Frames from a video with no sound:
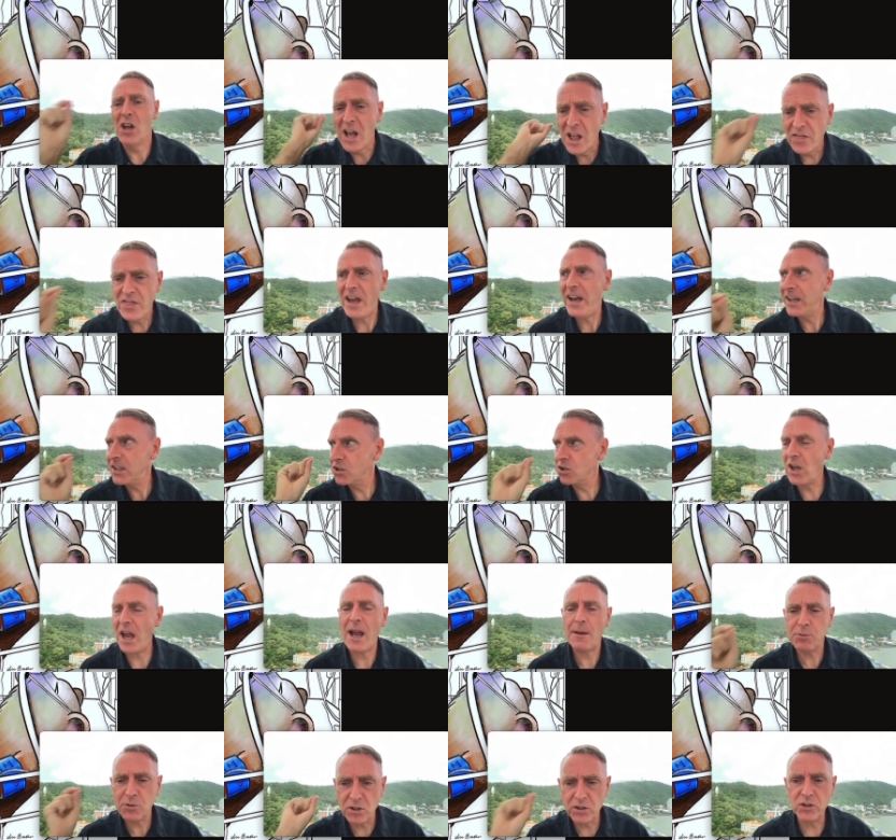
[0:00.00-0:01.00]
That is
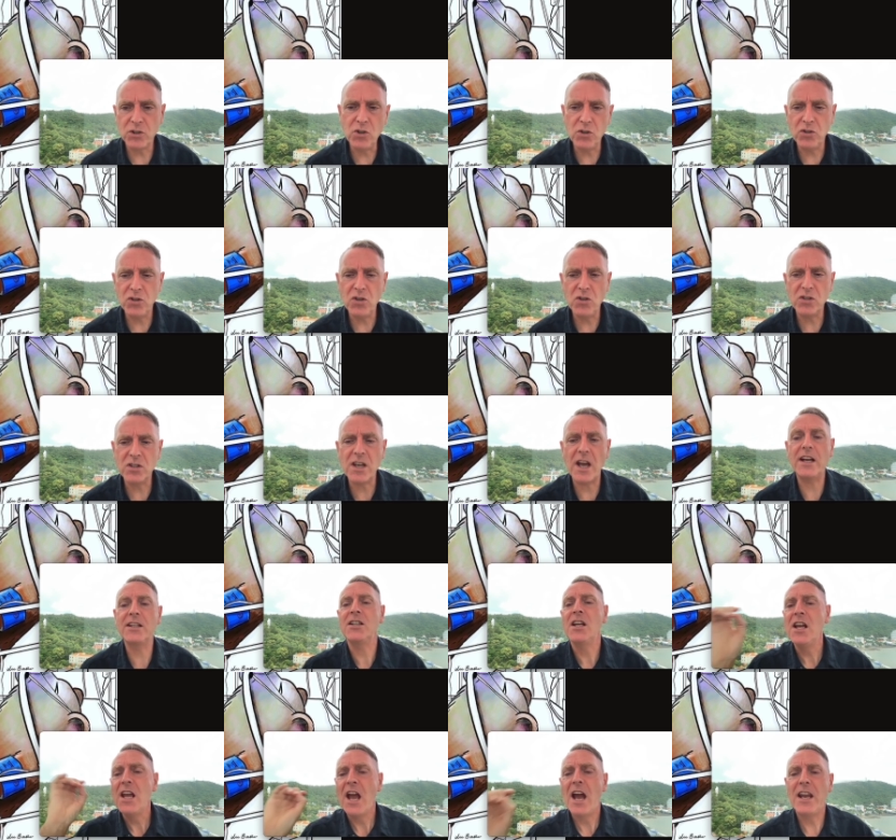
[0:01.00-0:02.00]
absolutely good news, guys.
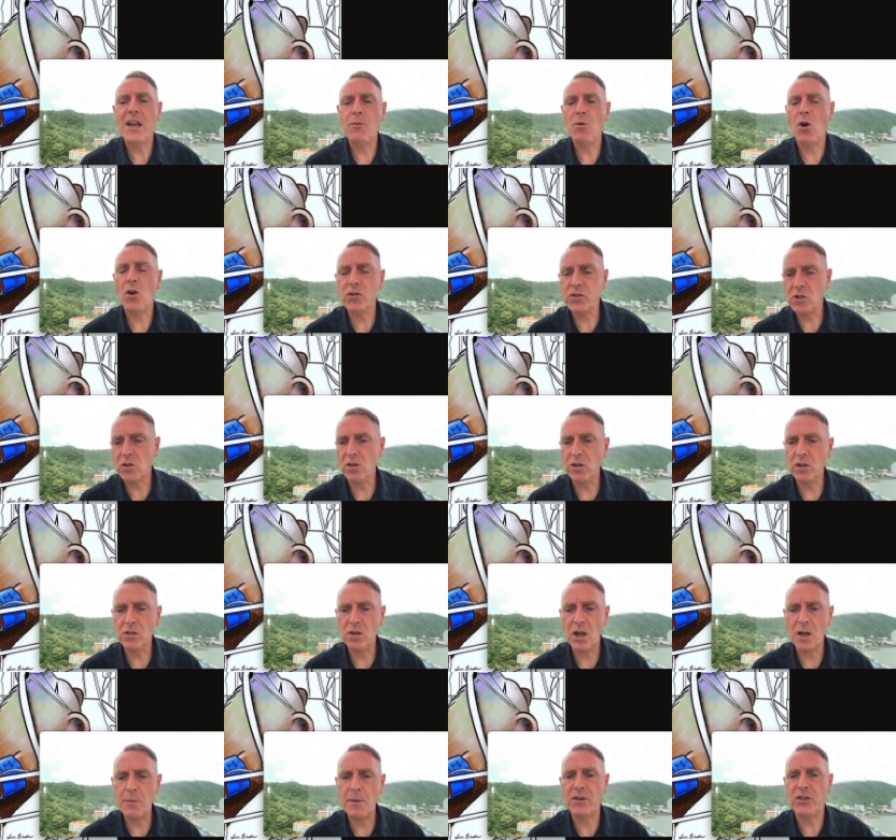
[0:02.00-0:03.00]
And then we're also going to
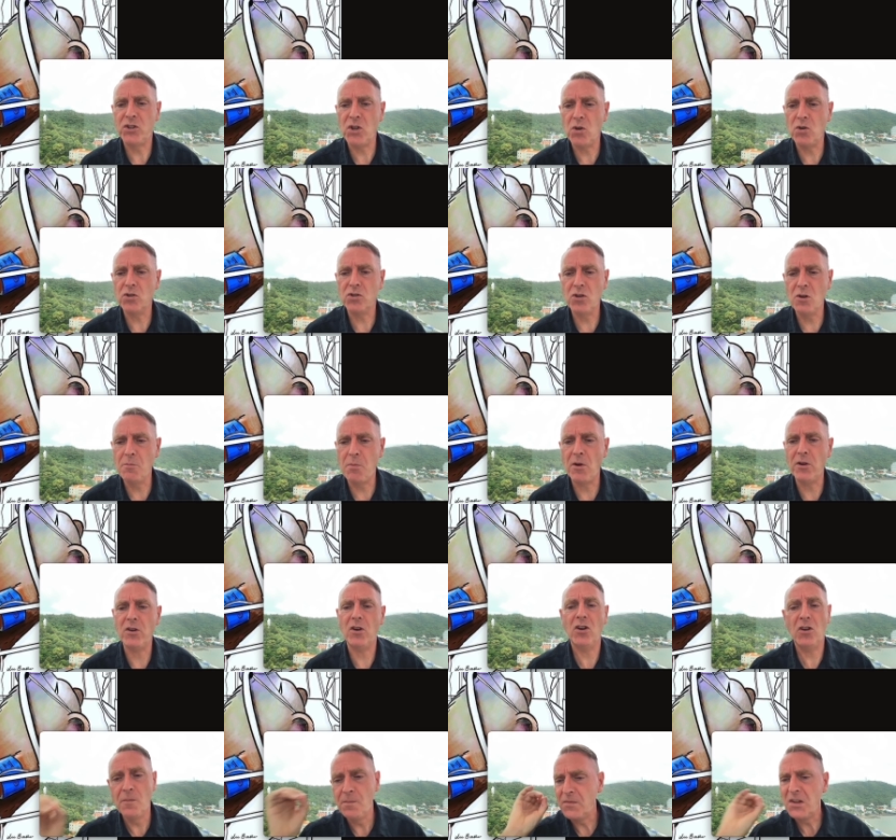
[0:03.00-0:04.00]
talk about Doge
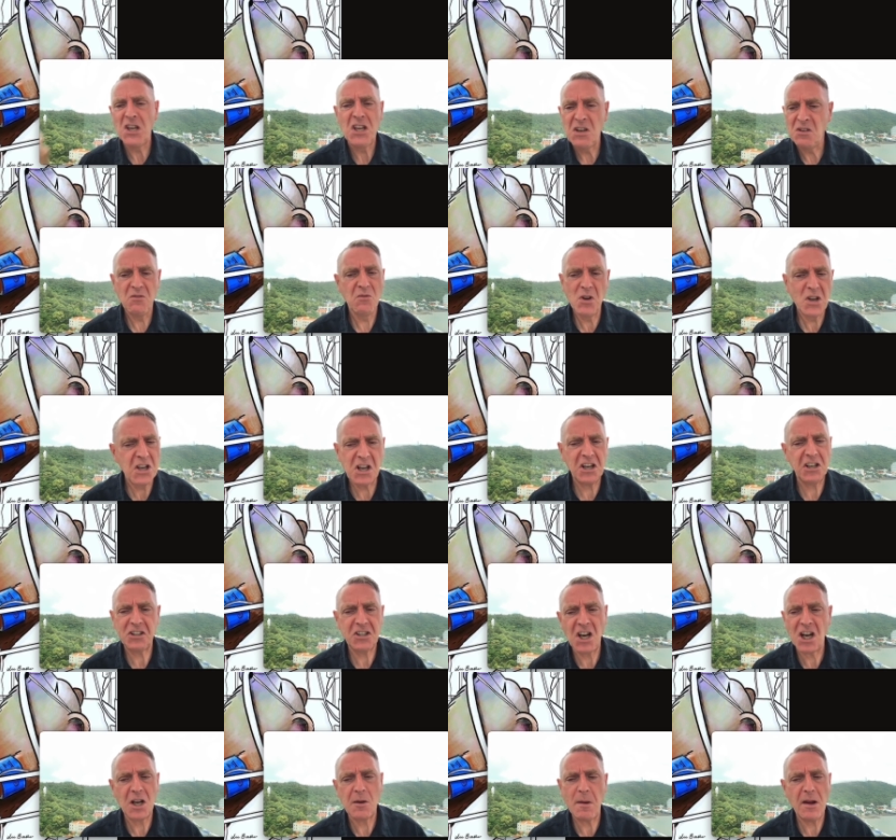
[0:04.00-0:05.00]
2.0. We're going to
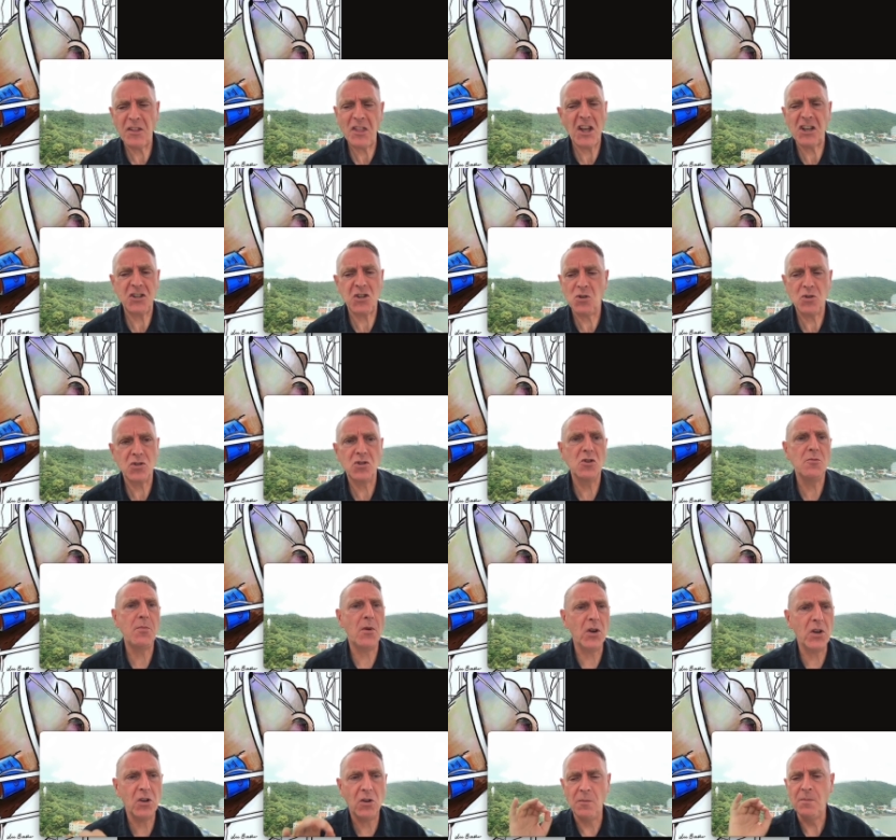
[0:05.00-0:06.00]
talk about that Doge
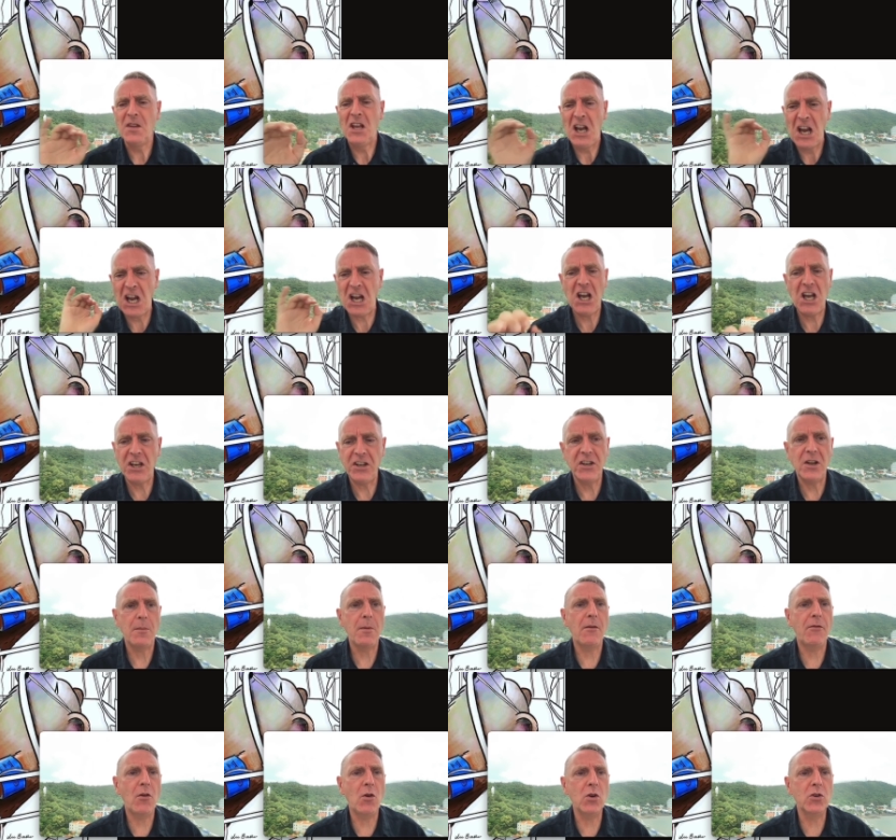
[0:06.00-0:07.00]
2.0. And
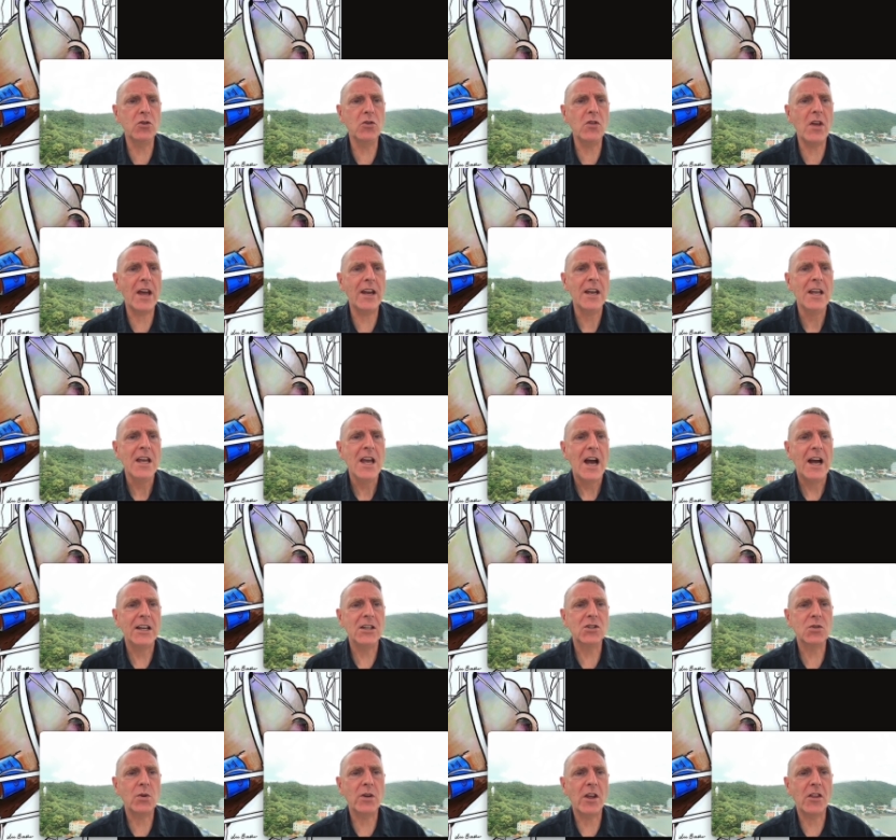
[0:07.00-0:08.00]
before we do that, I just
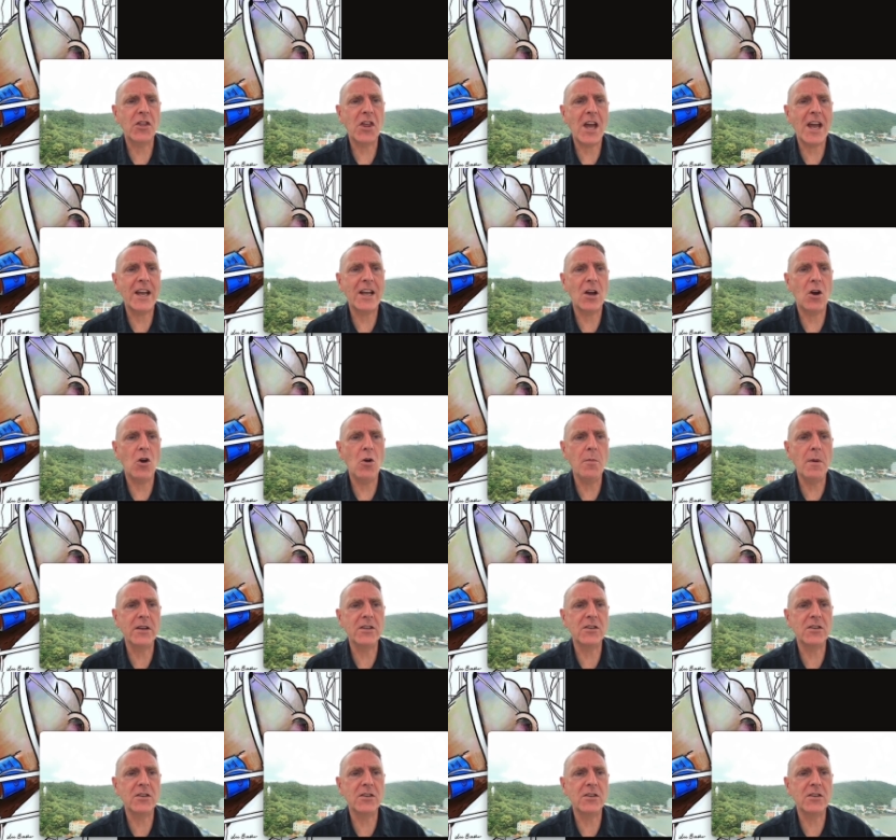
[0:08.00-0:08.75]
want to thank a whole bunch